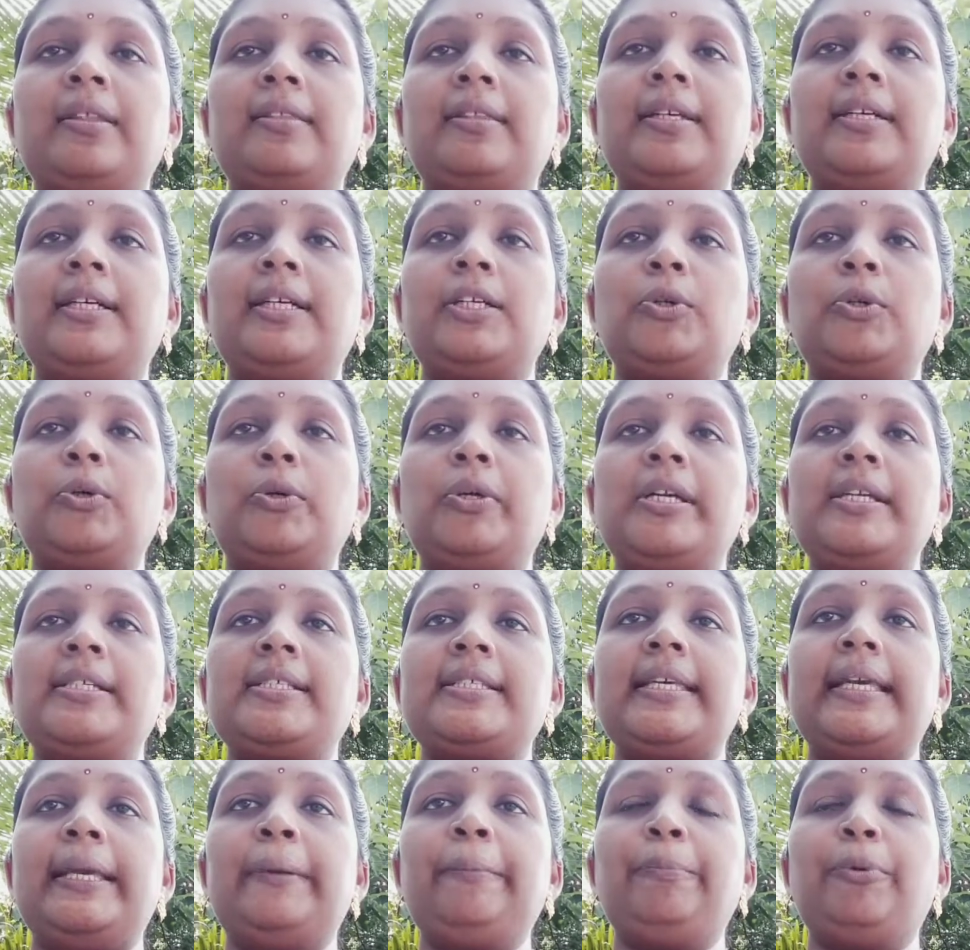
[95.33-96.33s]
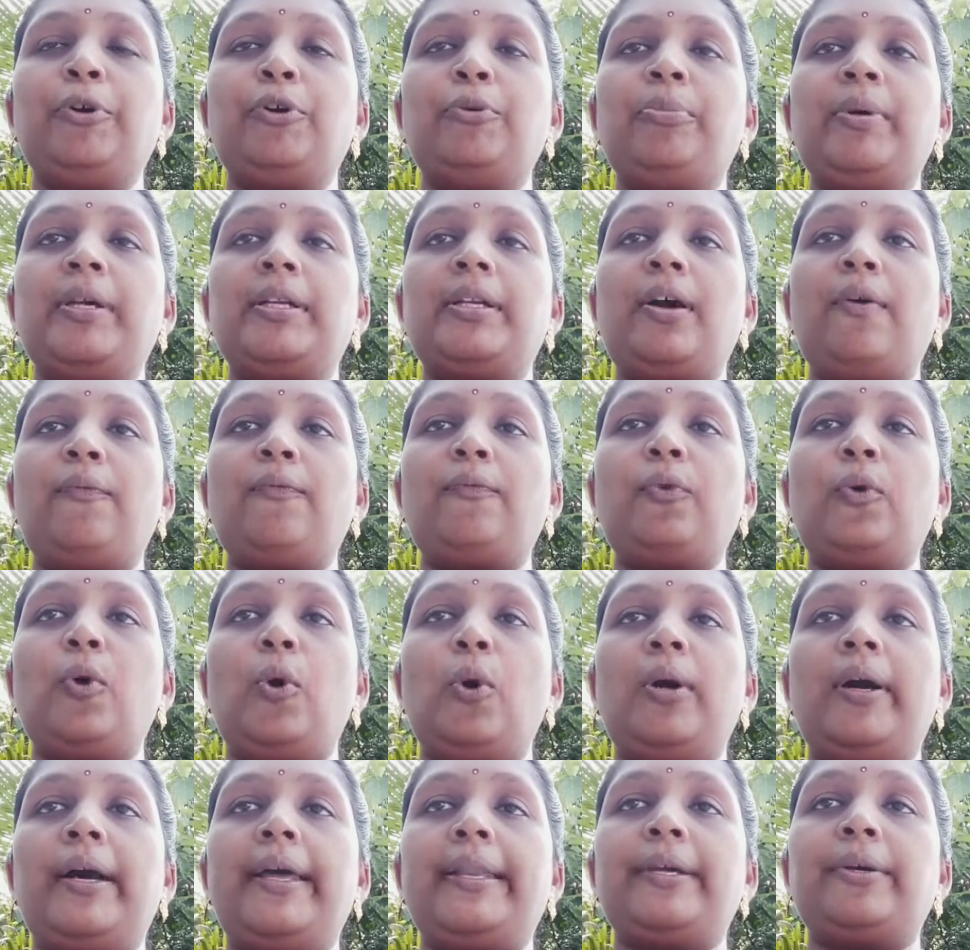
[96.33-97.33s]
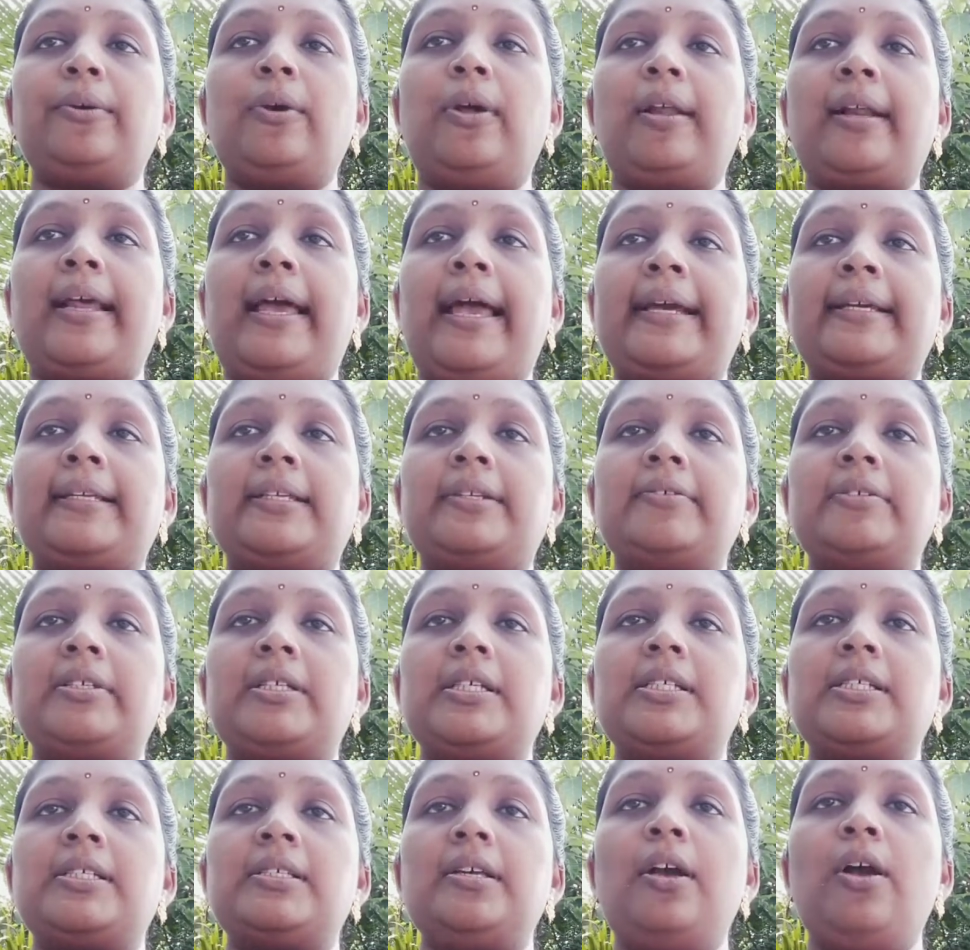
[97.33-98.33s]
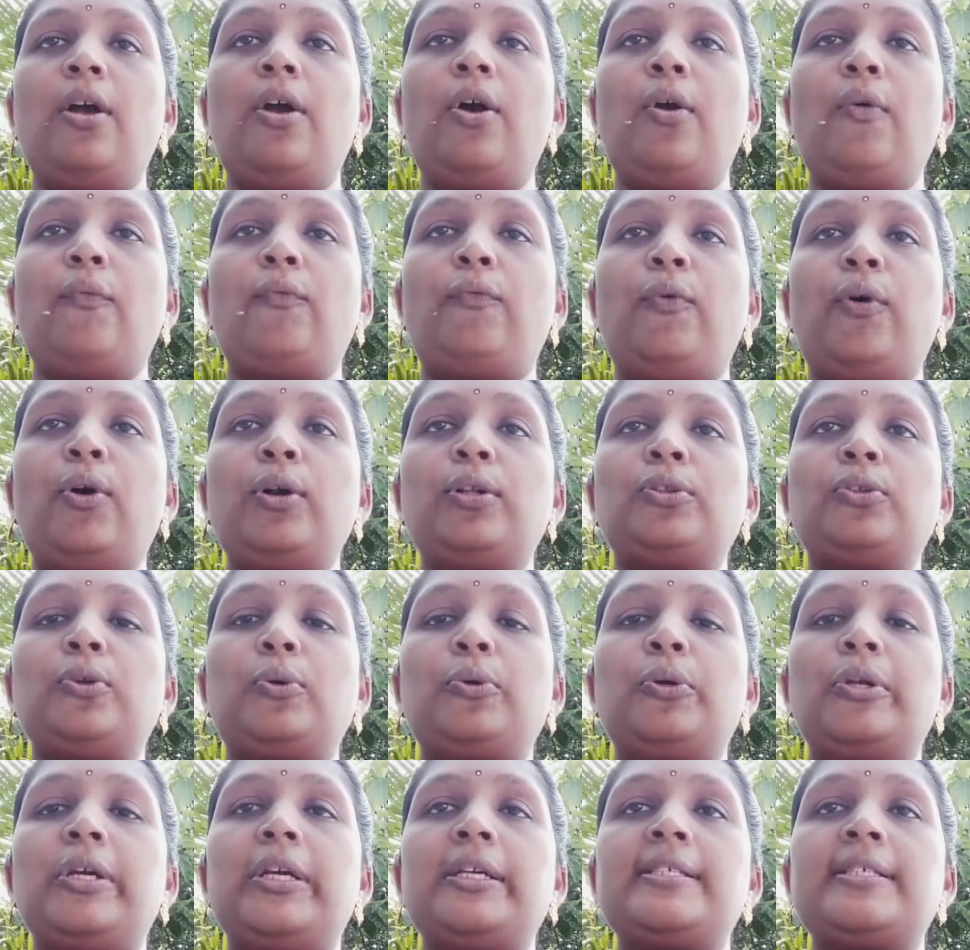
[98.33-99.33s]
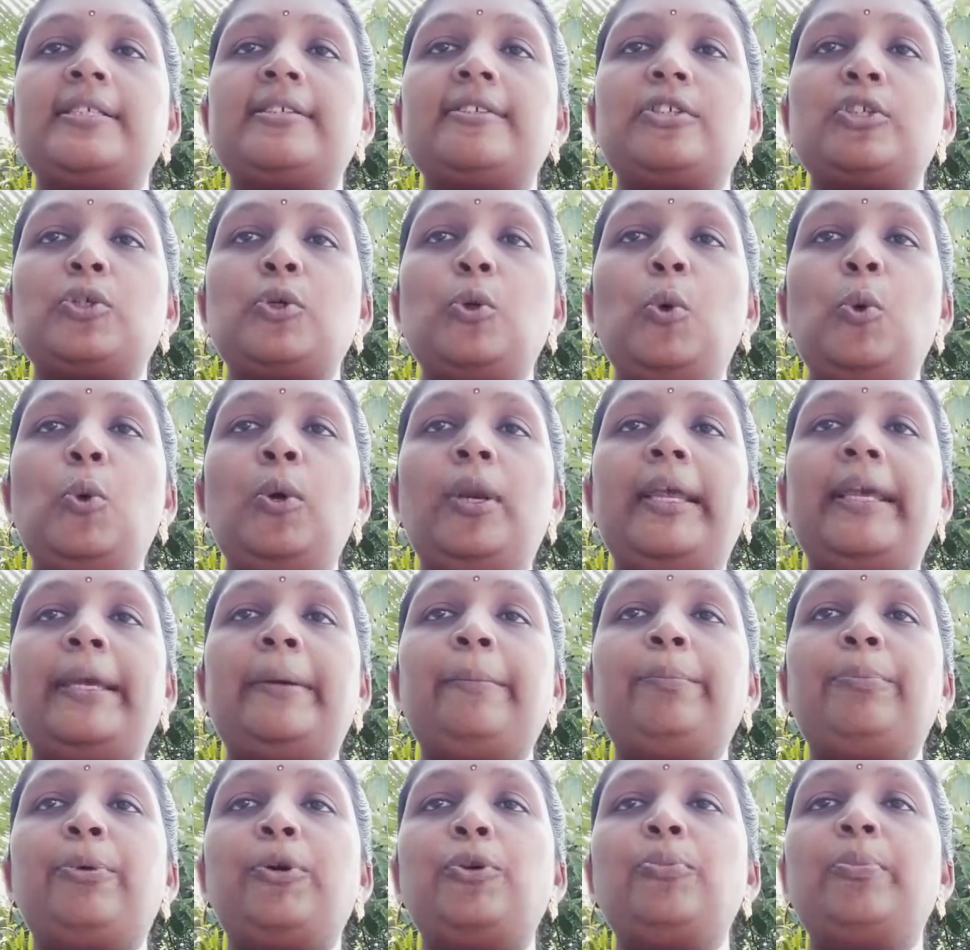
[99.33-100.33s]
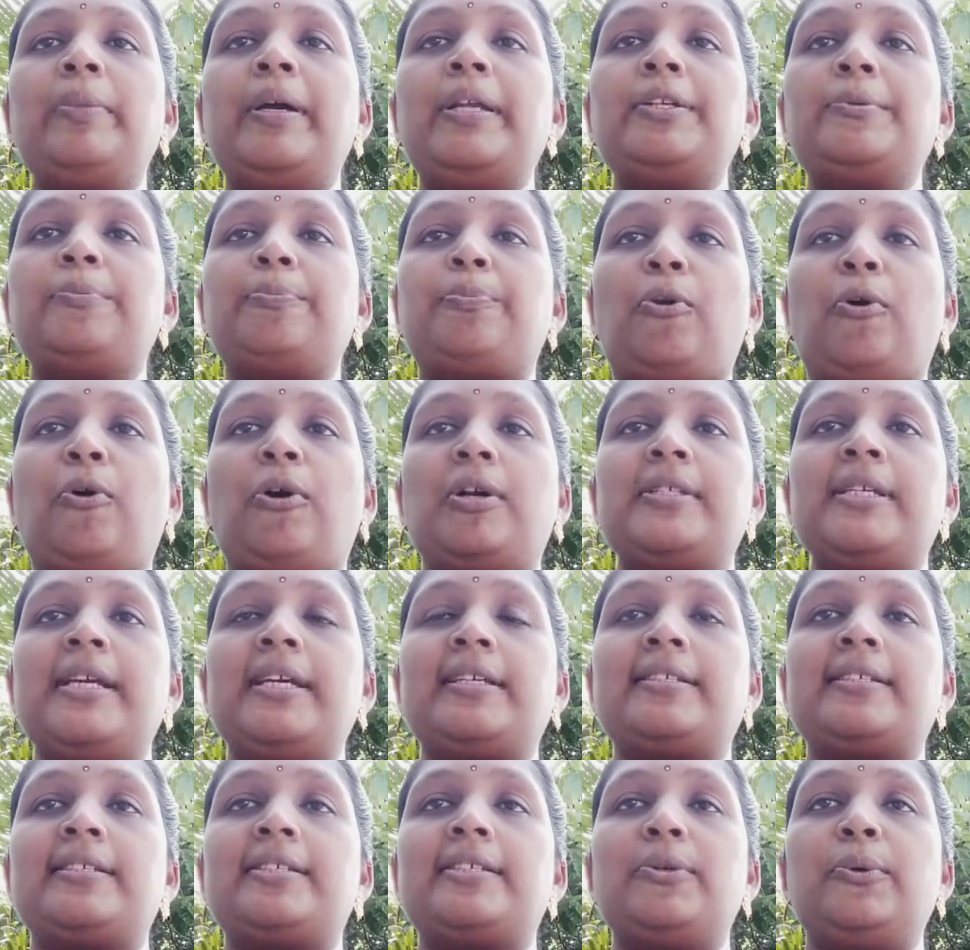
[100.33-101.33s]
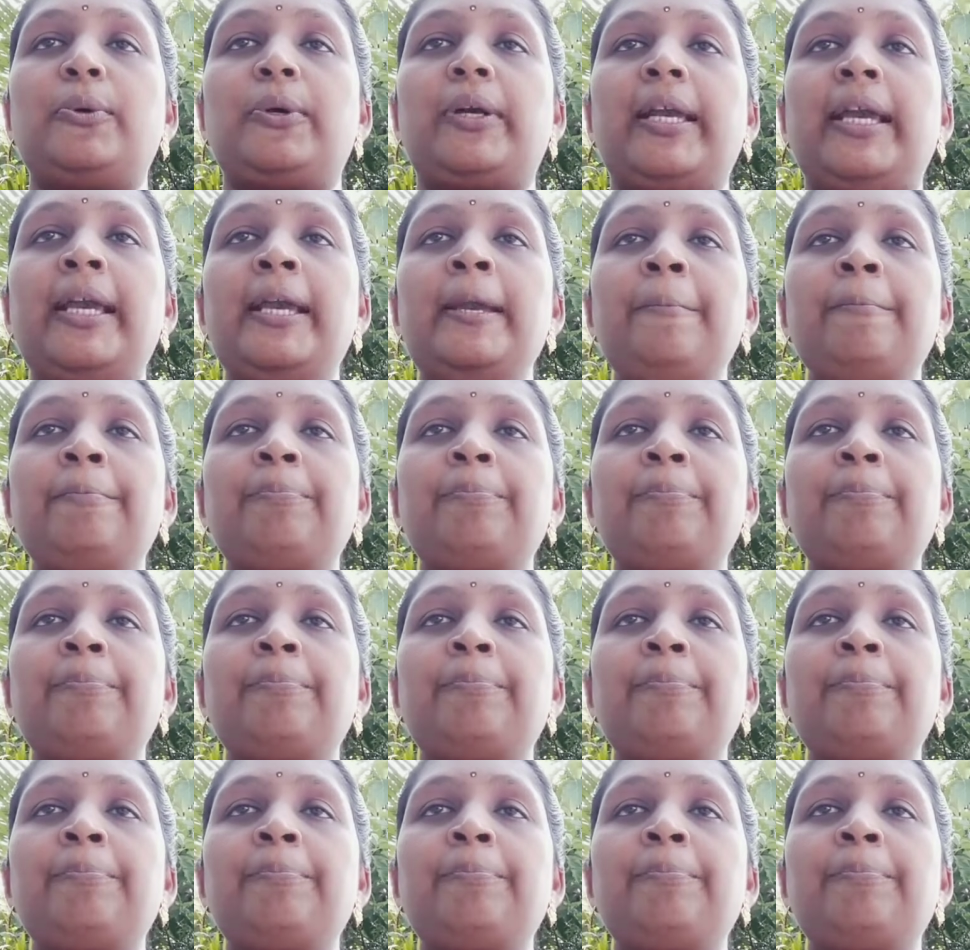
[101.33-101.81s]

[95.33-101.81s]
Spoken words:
Third one is improvement of co-curricular activities. Fourth one is school improvement projects. Okay.